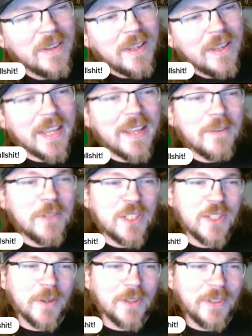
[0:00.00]
yeah, that was
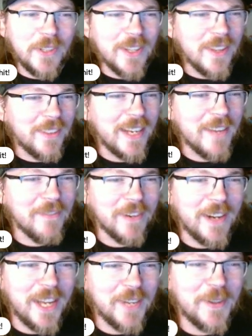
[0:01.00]
so early in the thing, I
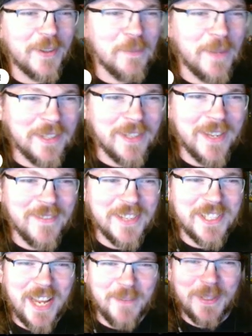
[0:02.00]
forgot about it by the time
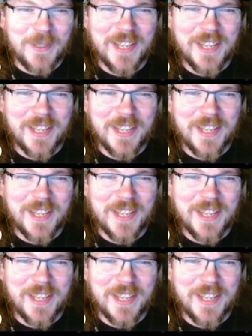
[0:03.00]
this happened.